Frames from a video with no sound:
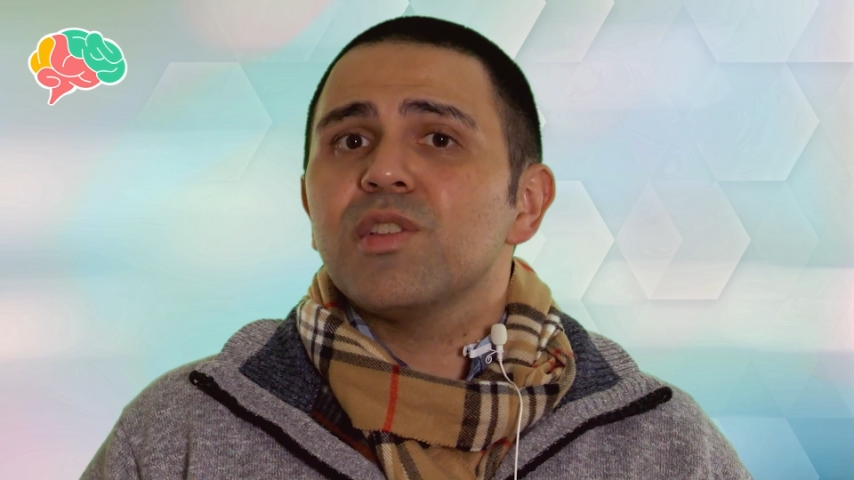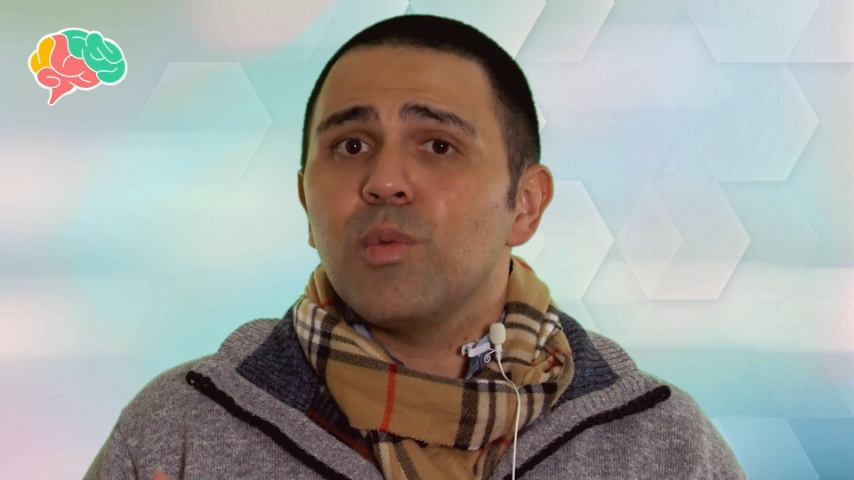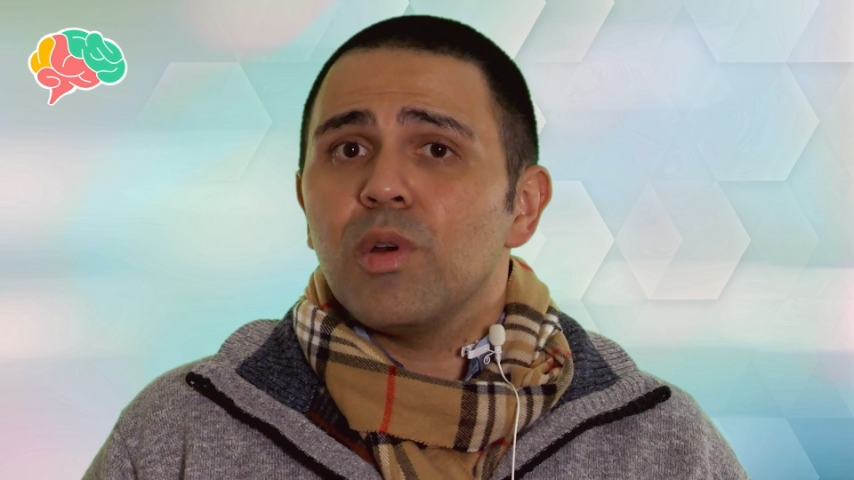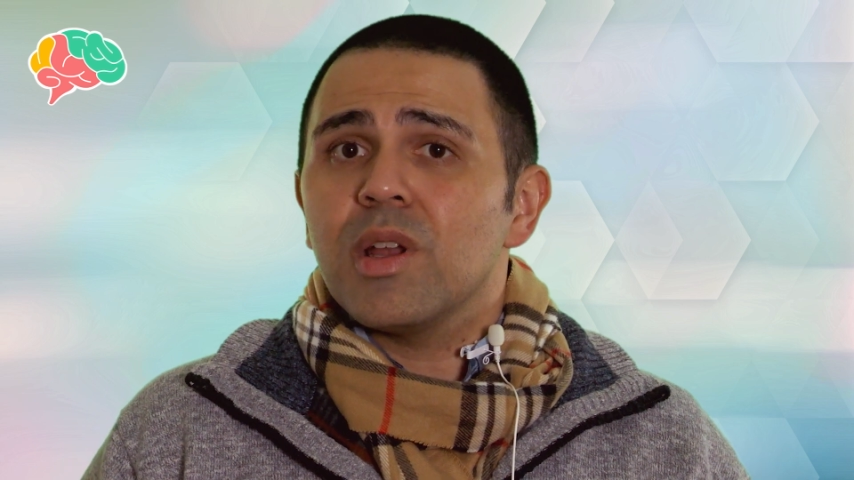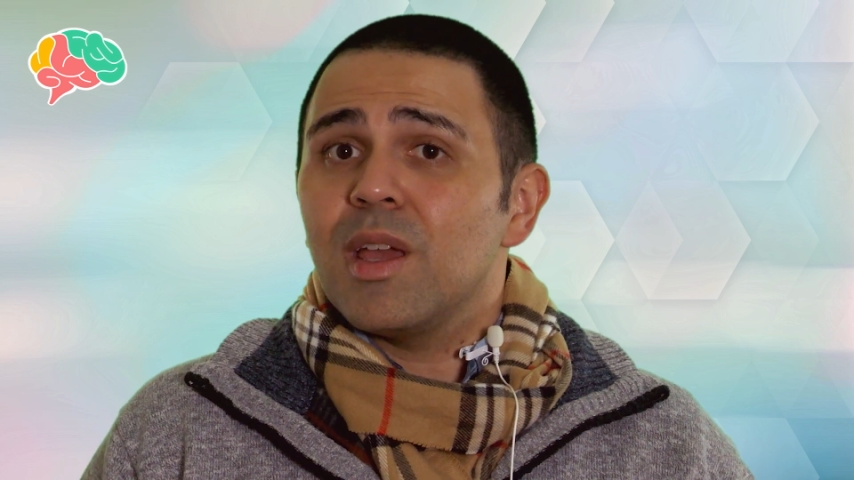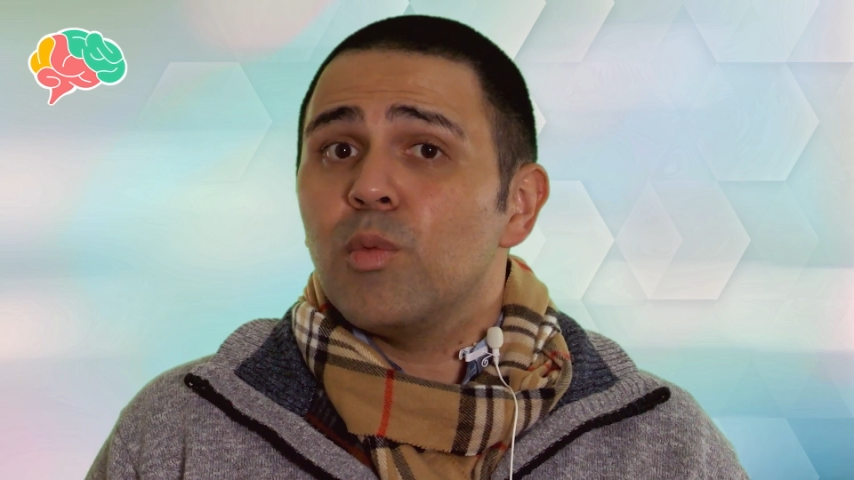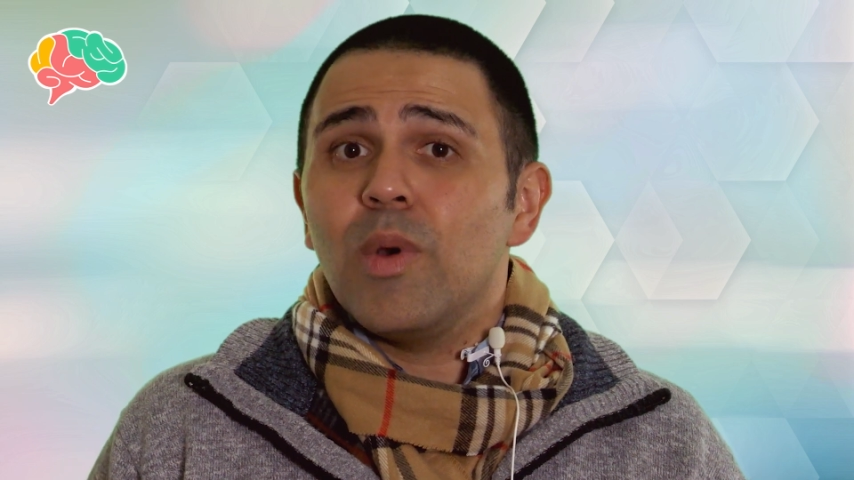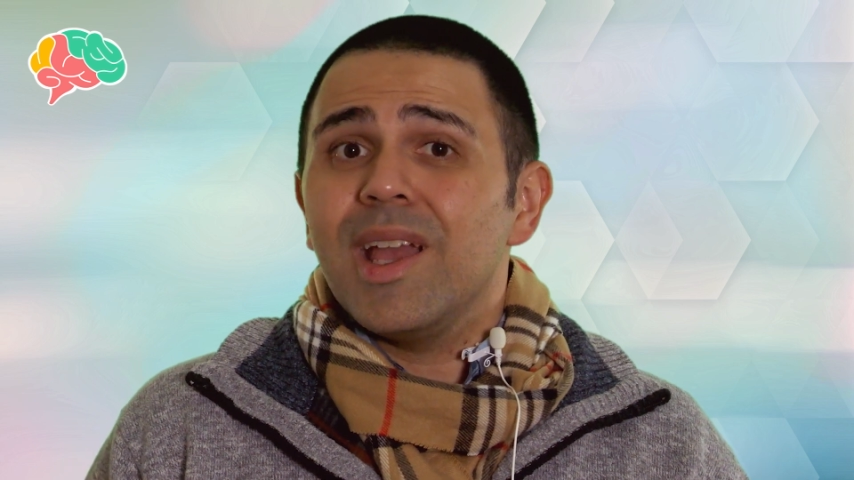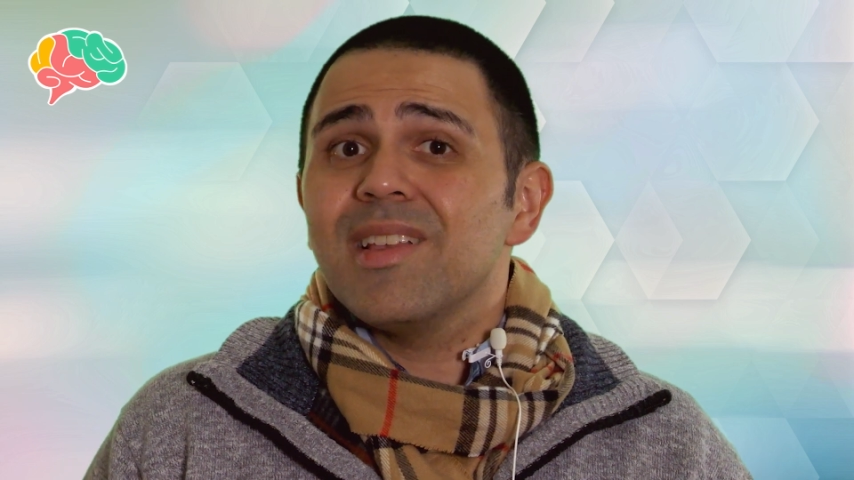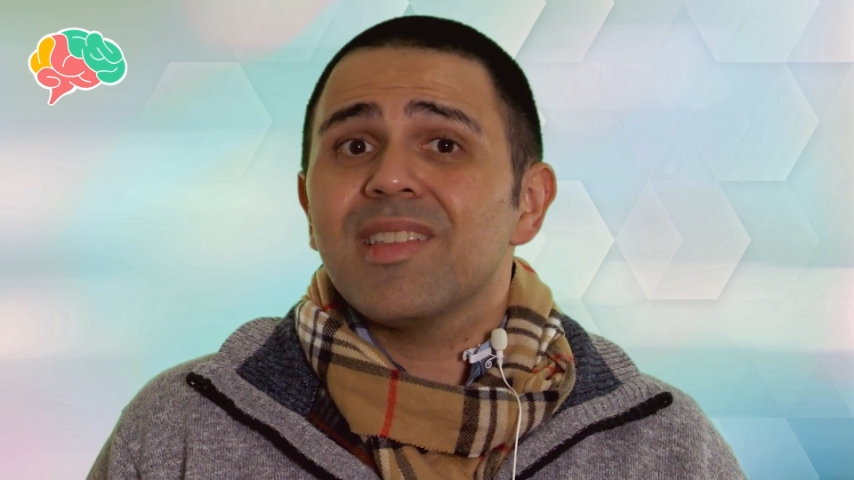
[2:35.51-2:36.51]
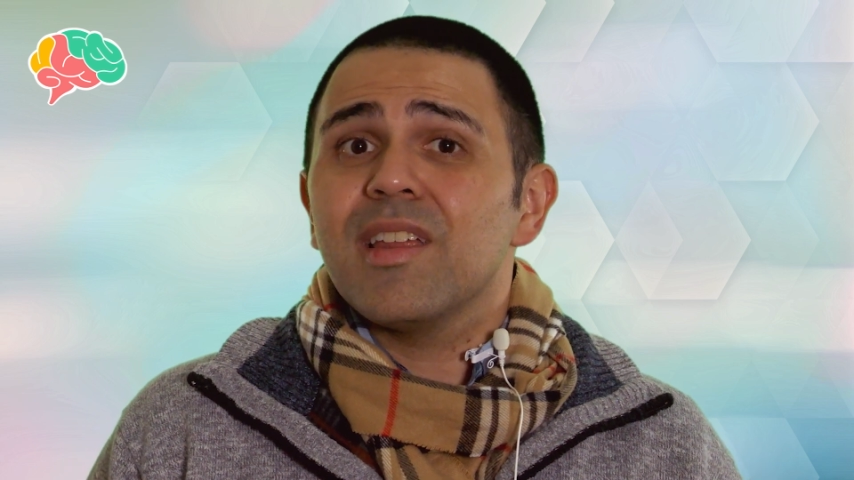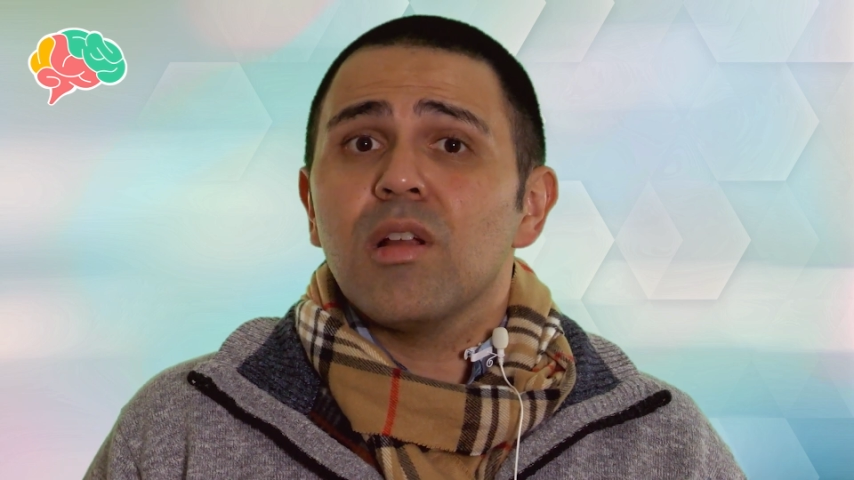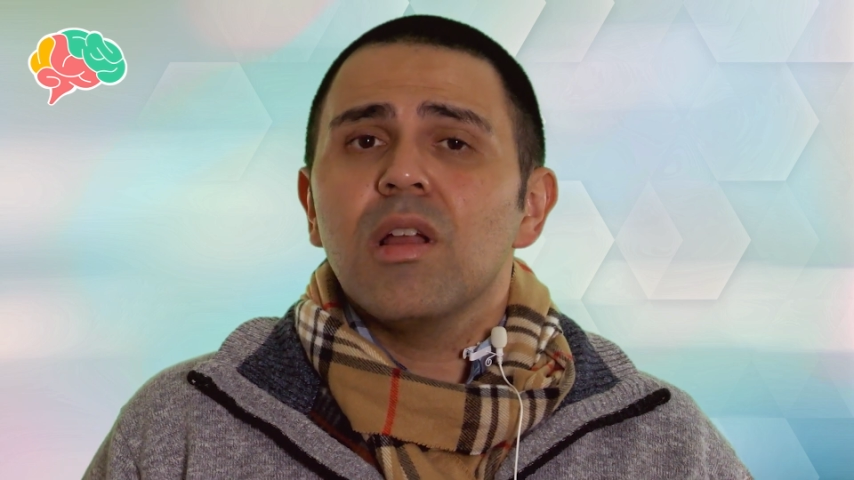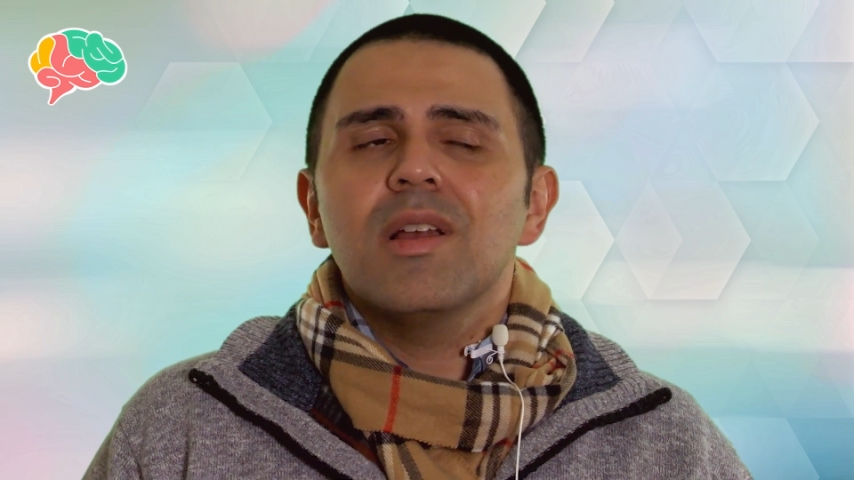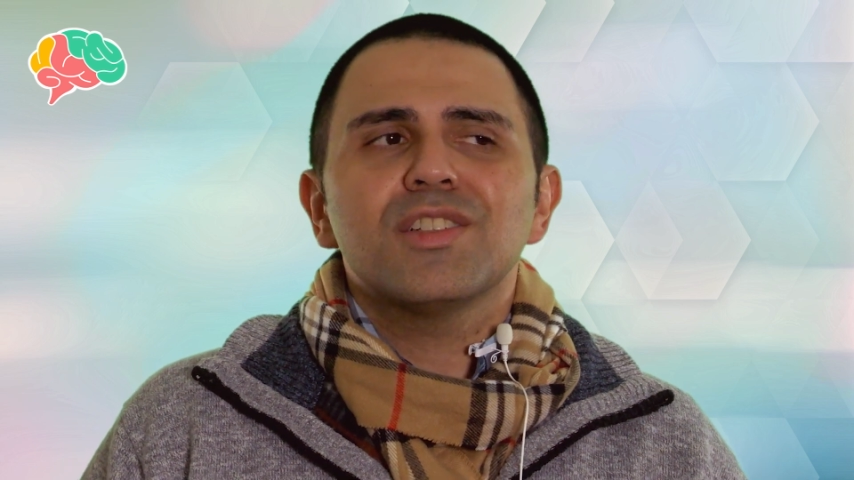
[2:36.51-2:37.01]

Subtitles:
the work in ways that are